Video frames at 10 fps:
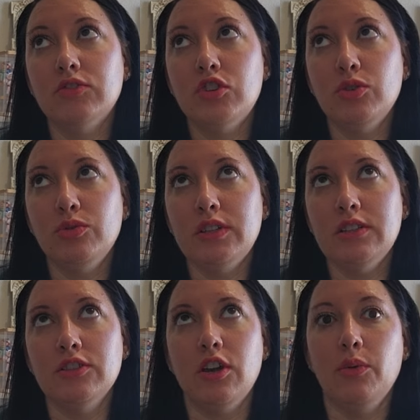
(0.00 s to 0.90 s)
tuned
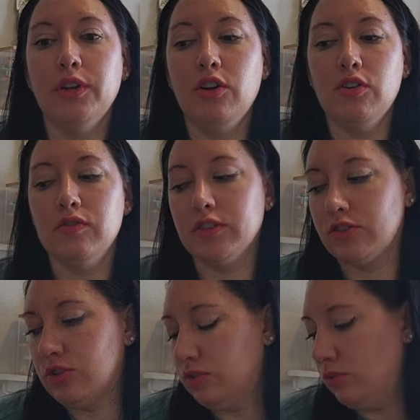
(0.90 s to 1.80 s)
into going over
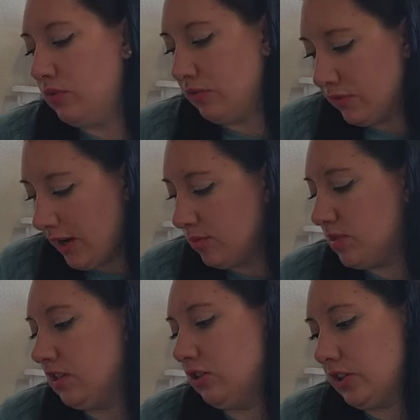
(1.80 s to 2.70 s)
to the
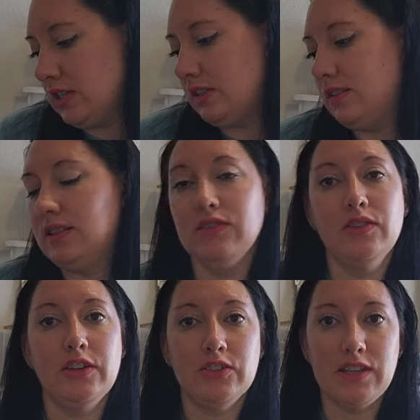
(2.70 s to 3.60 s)
frames and looking to see if
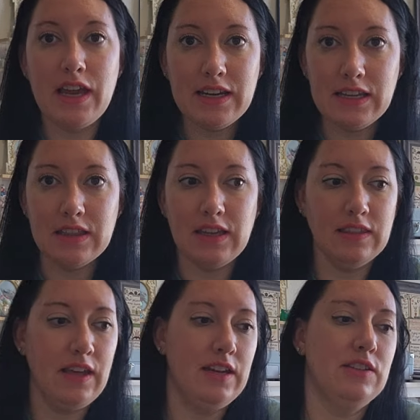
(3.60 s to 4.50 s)
there's
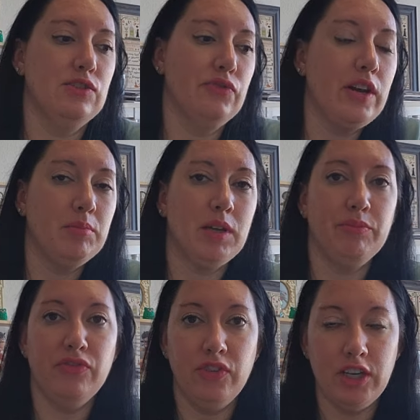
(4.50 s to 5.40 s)
anything that is framed
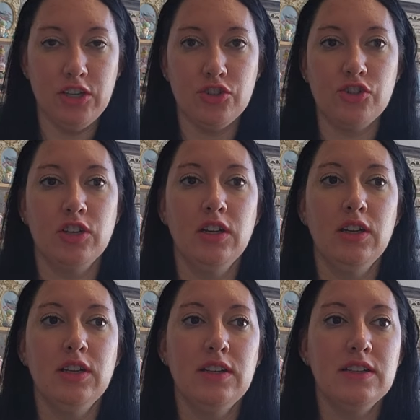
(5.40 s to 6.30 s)
up, finished,
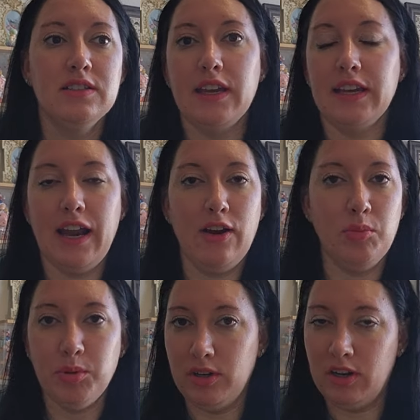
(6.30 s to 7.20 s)
take it out
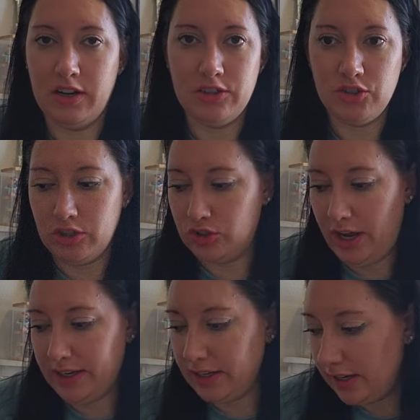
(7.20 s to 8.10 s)
and put it on a jean
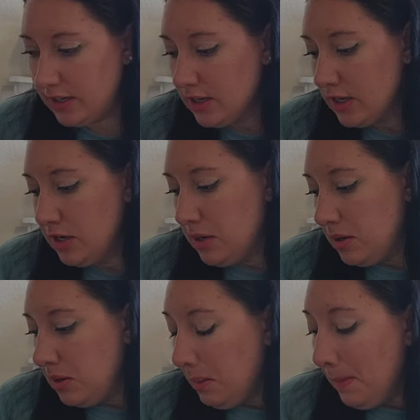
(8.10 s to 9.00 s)
jacket.
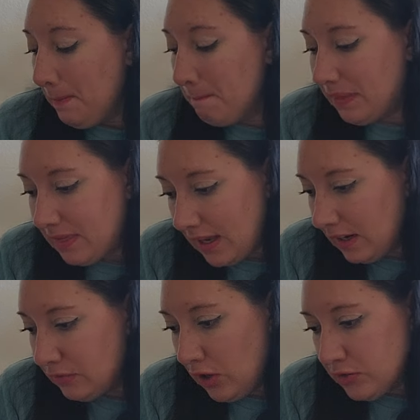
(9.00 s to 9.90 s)
But then
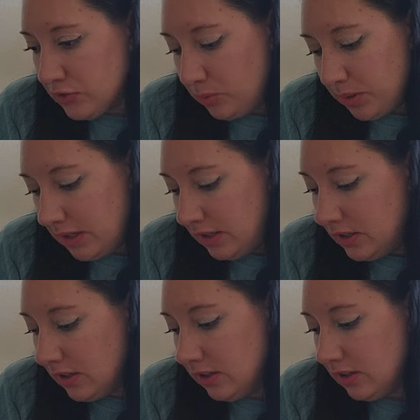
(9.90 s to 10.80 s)
I've also been